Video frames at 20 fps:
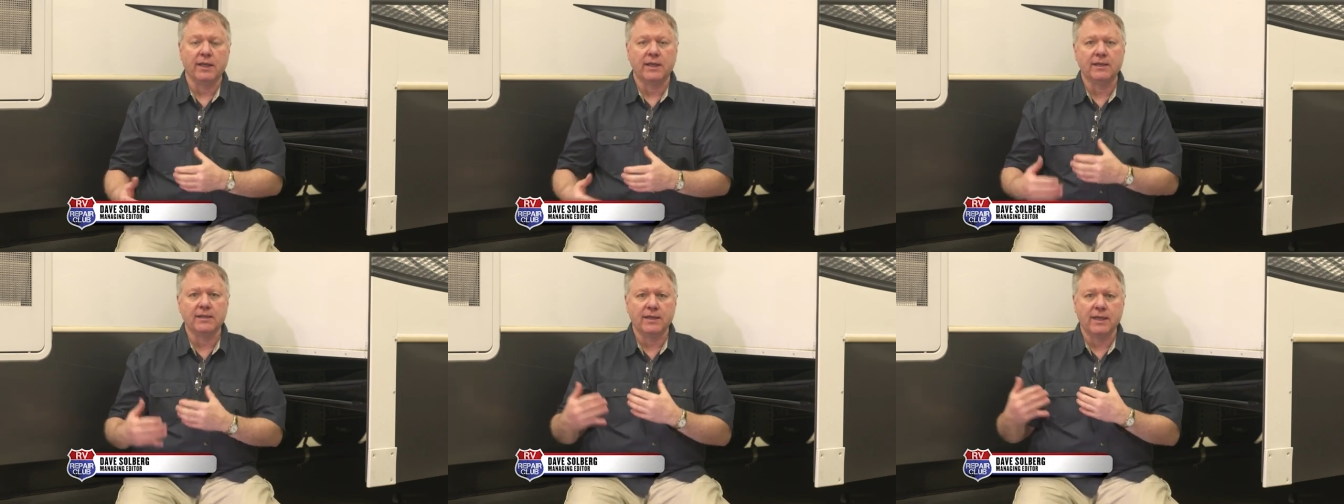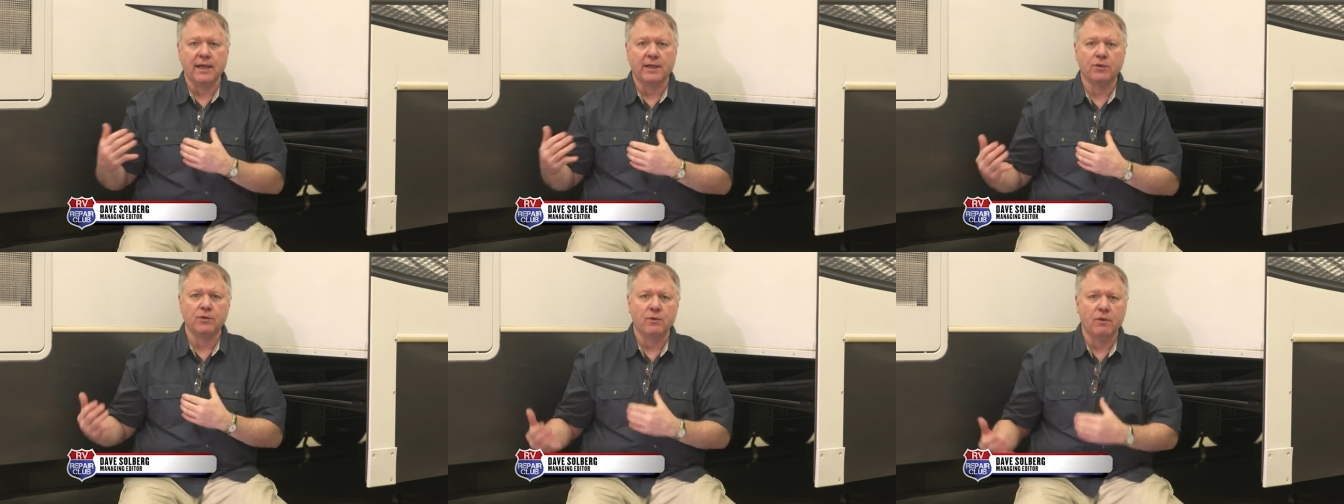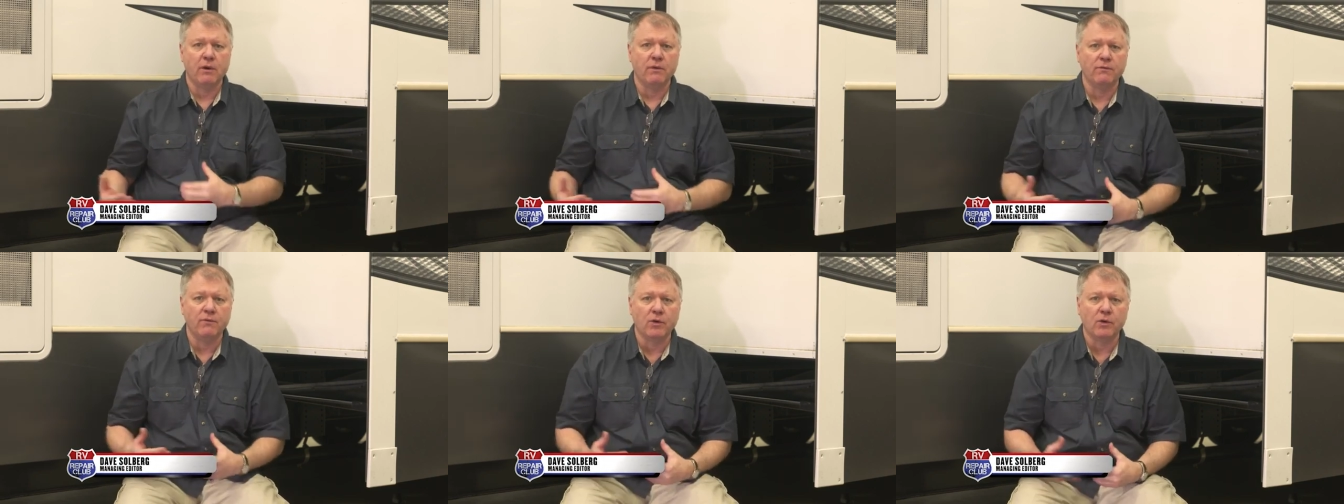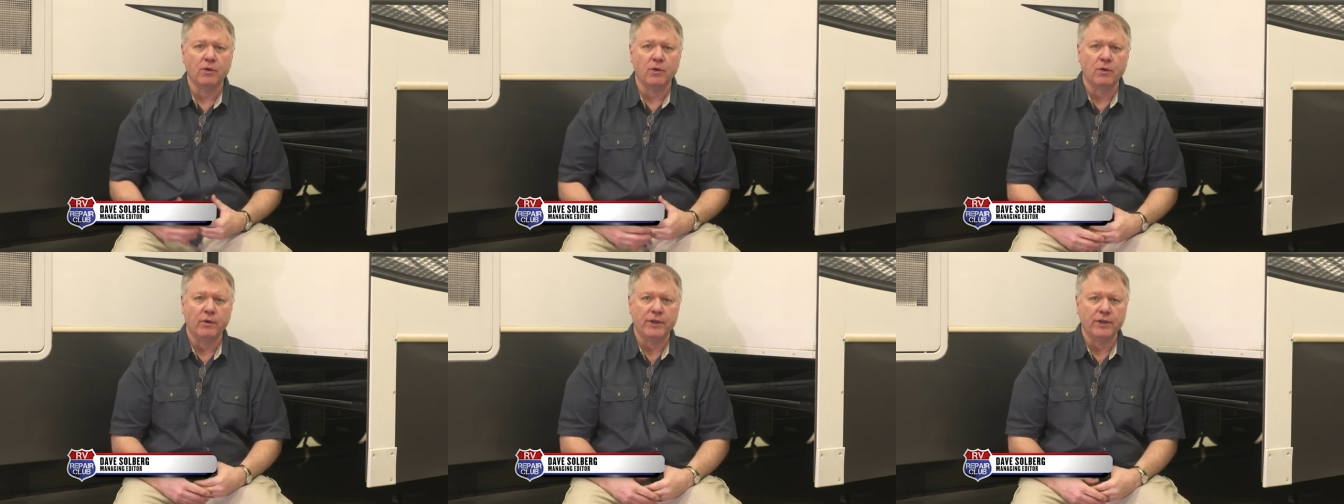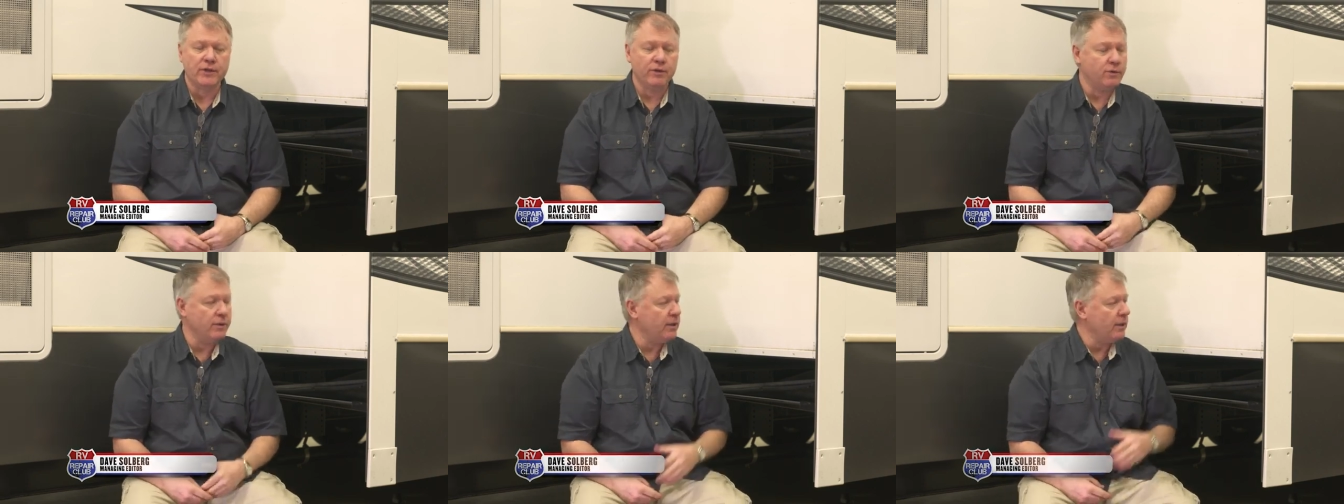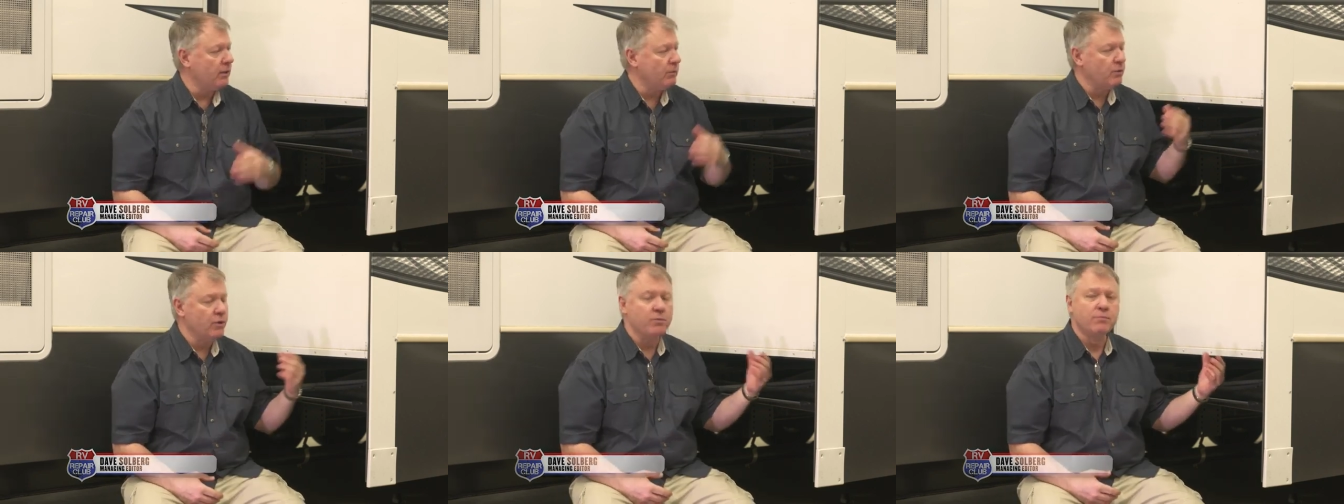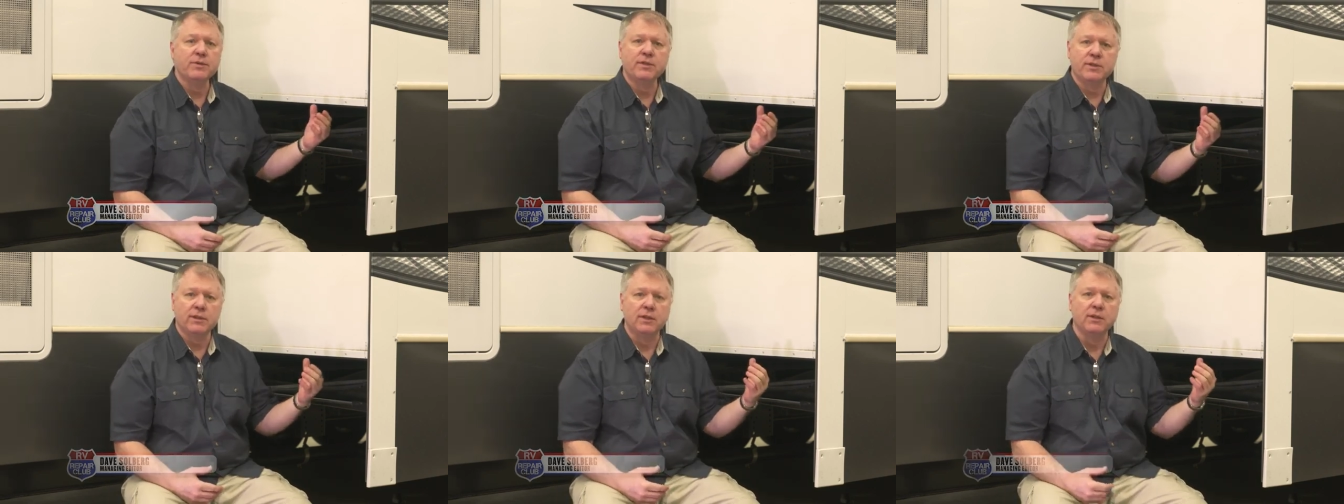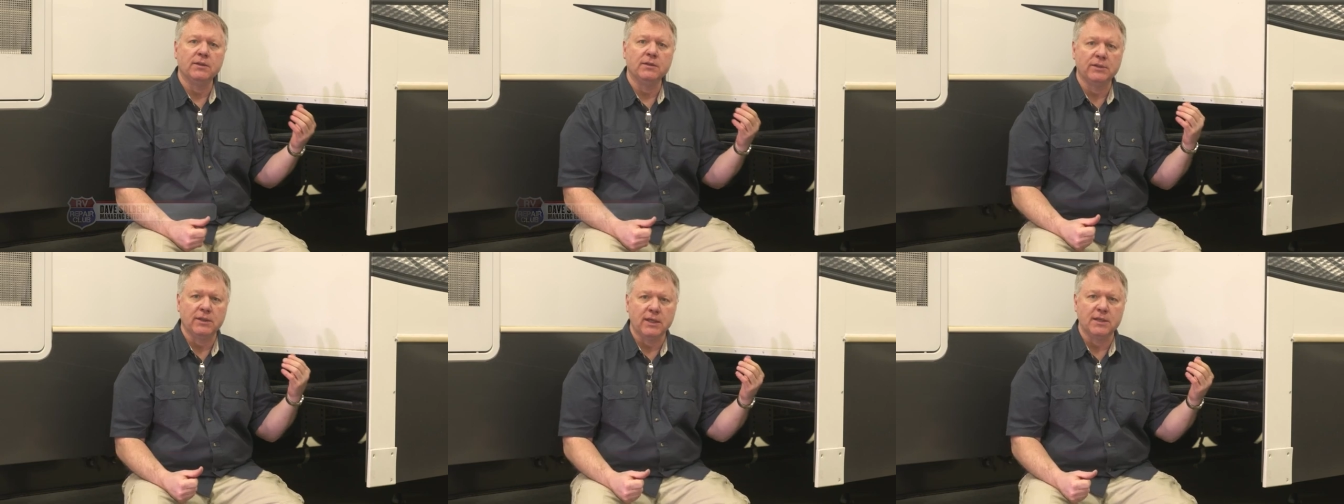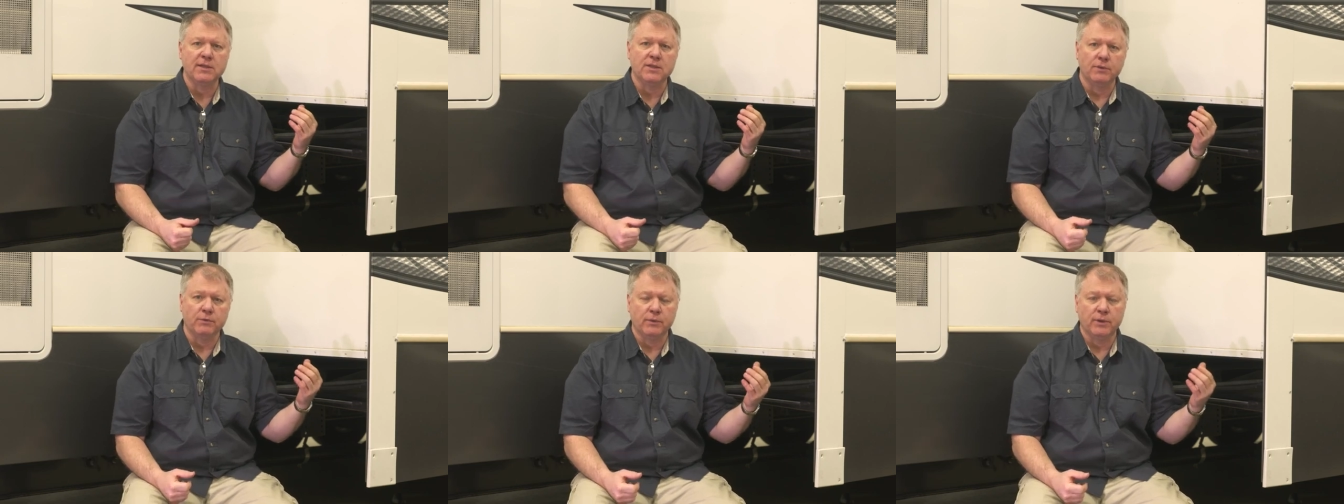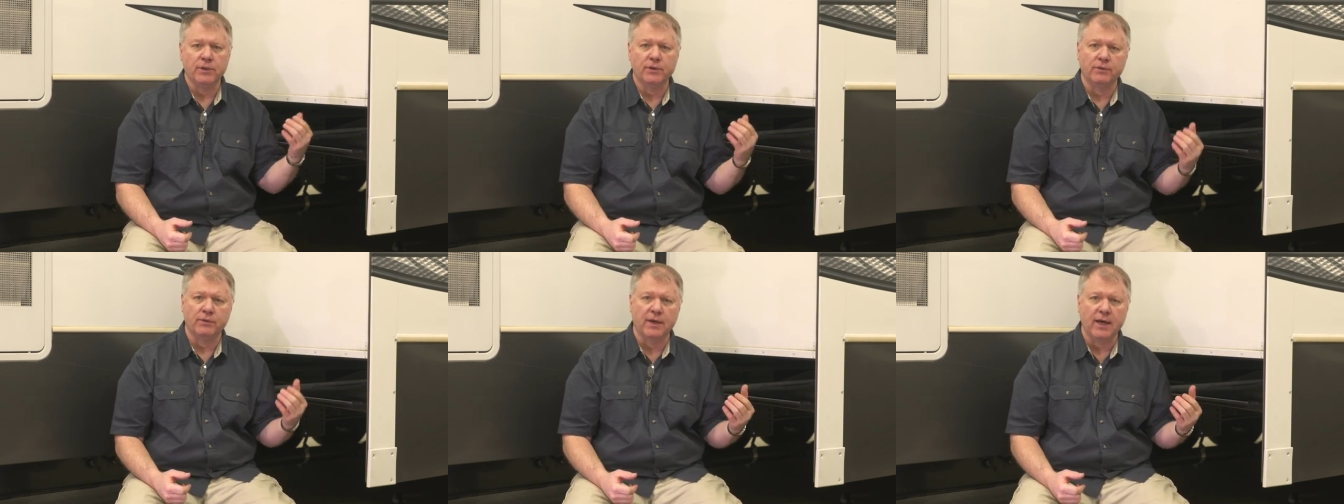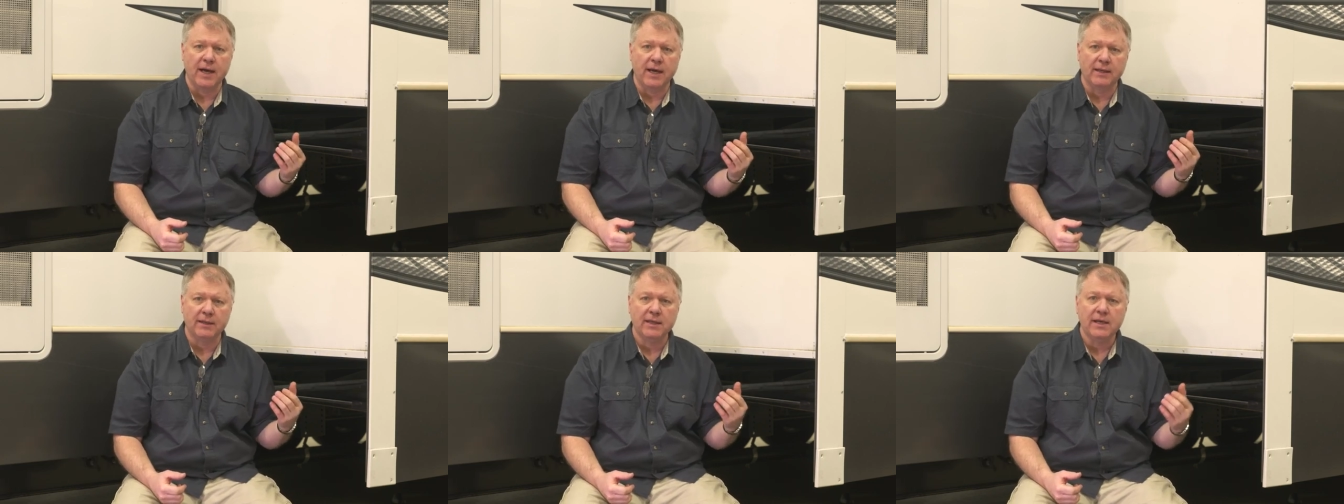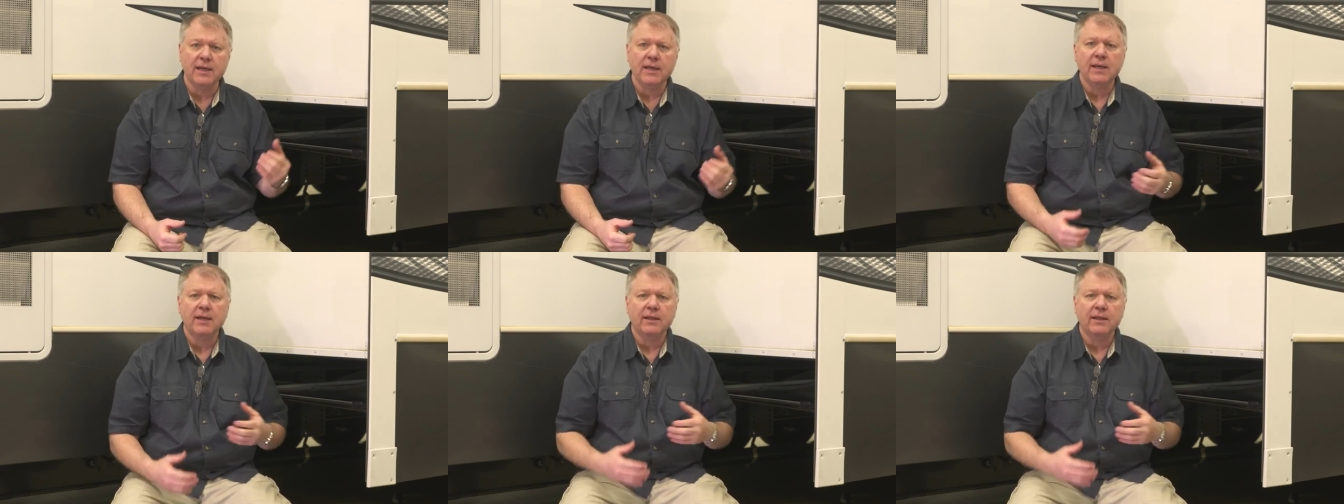that it's got 12 volt going to it and the room still doesn't retract,